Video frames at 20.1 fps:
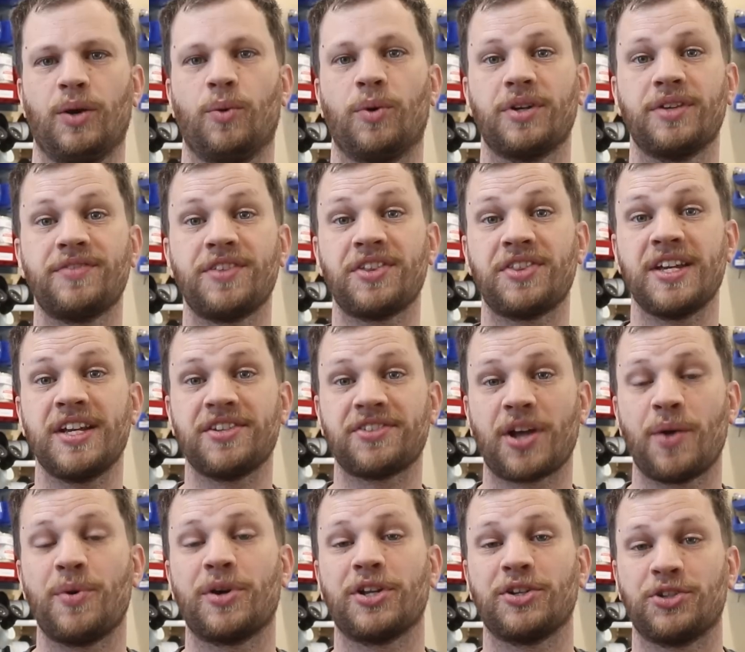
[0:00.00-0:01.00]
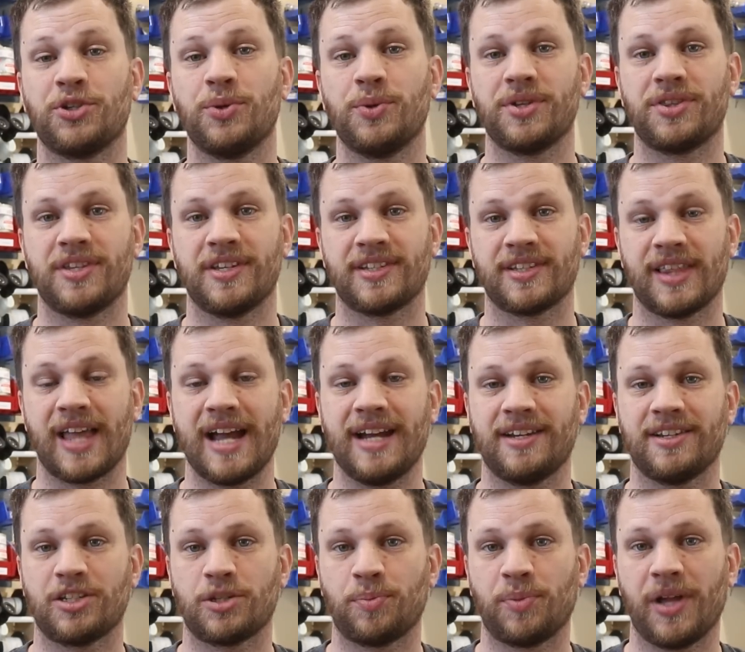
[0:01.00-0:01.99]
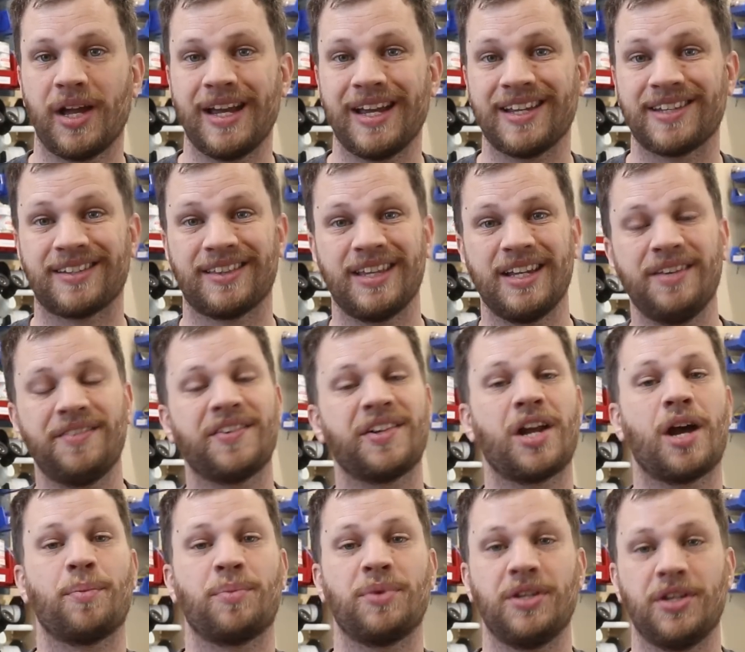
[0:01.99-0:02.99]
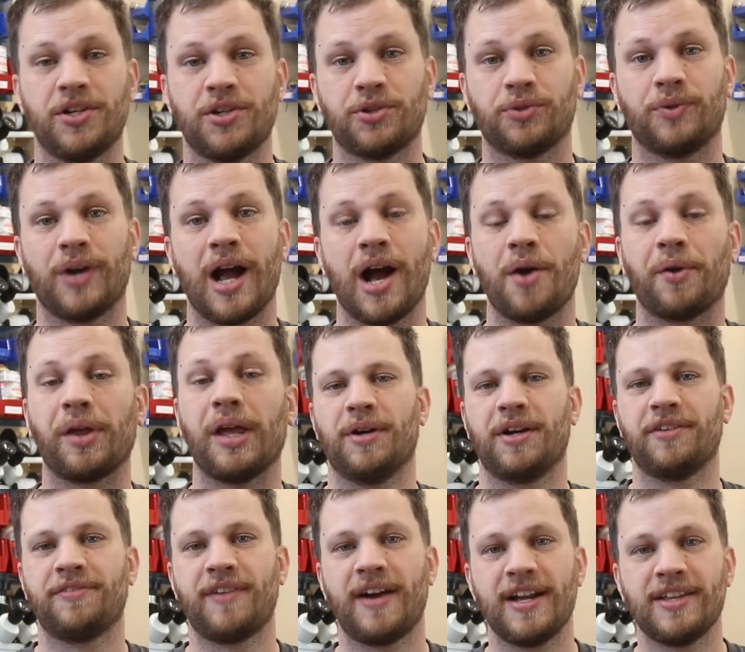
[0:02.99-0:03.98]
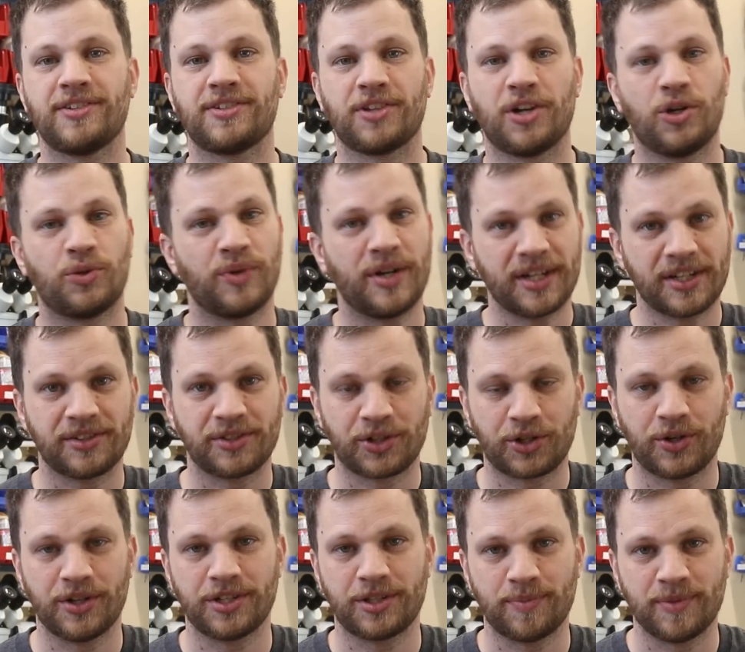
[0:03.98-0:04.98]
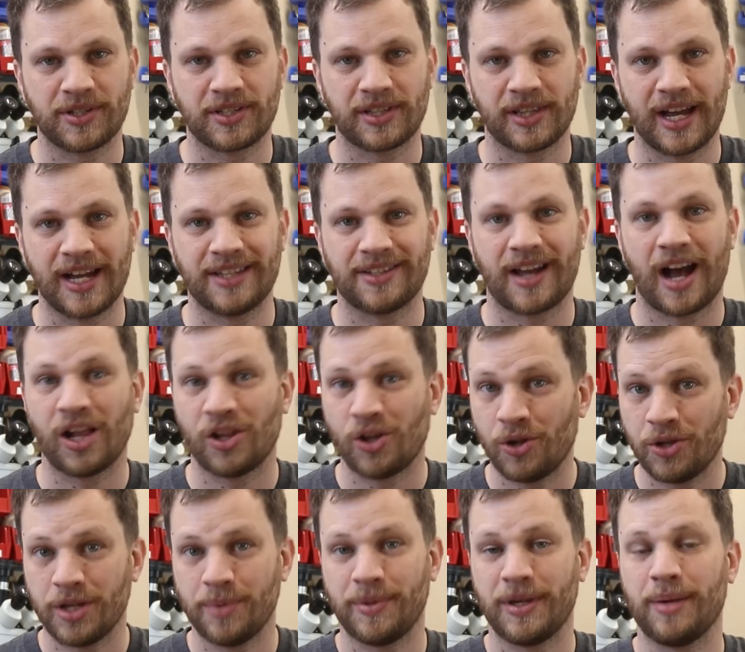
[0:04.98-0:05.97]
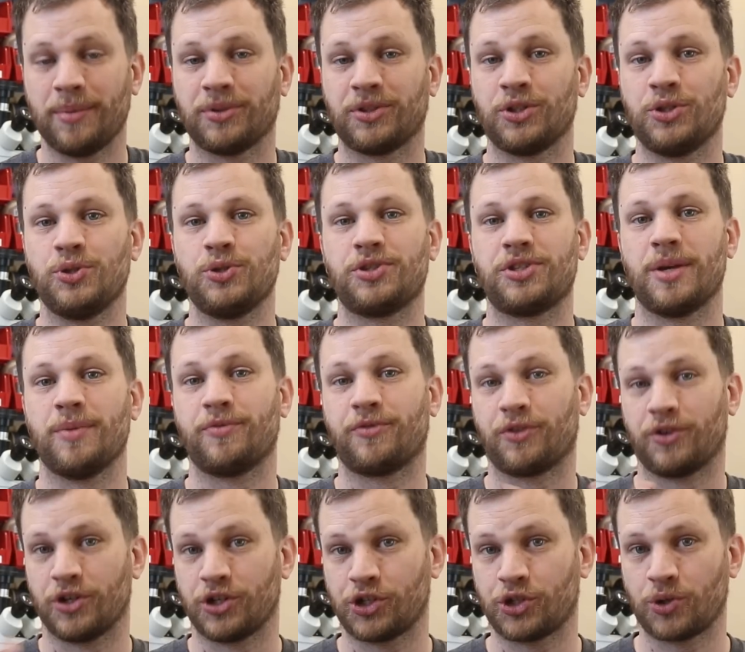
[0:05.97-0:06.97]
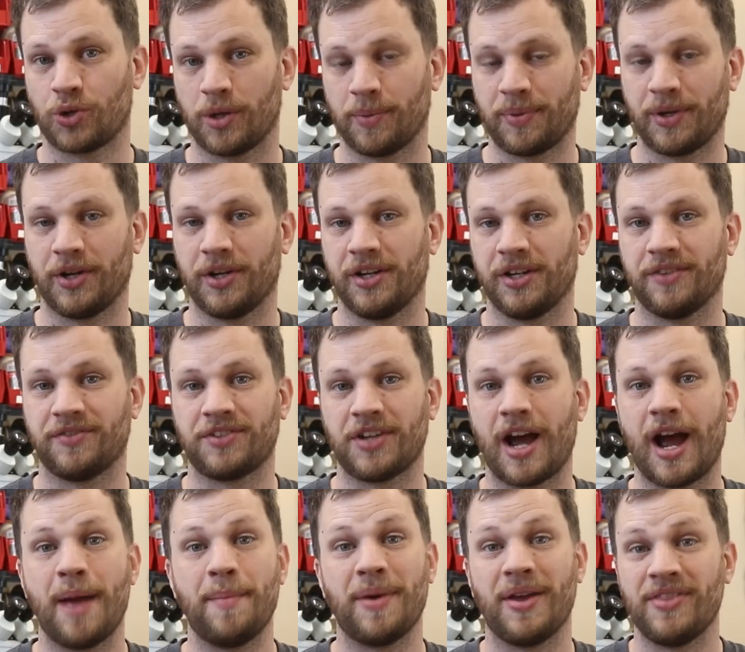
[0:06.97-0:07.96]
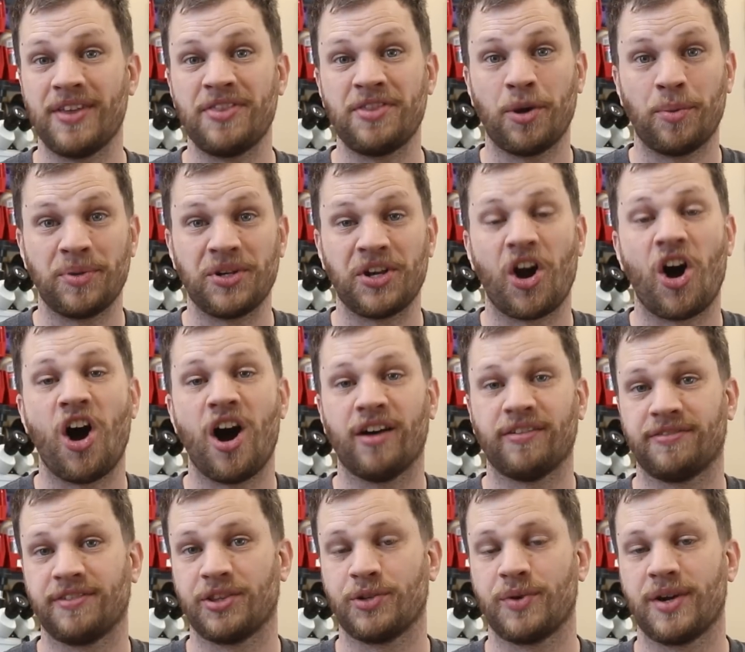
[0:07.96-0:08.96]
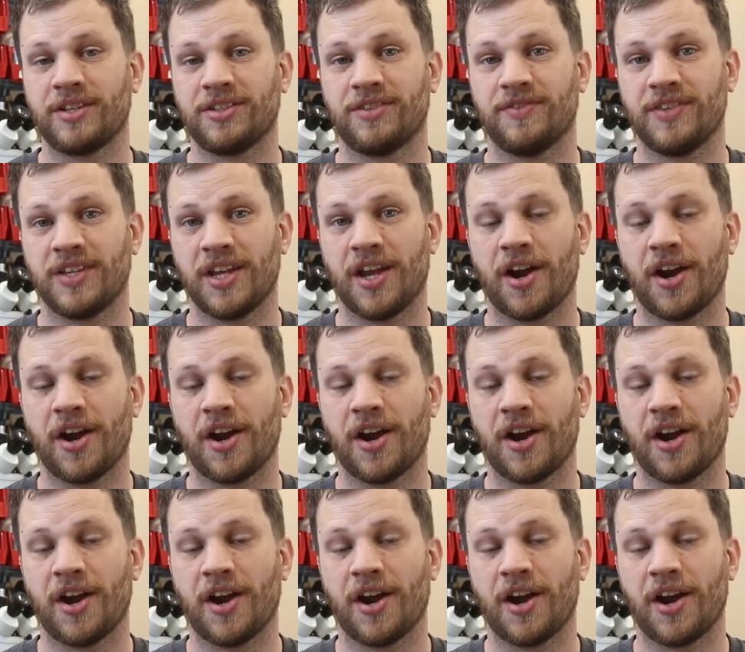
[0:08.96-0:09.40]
One of the things I want to do with this light display is leave it up year-round. But if I install regular Christmas lights, I'll only be able to use them for a short period of time and then they'll be off for the rest of the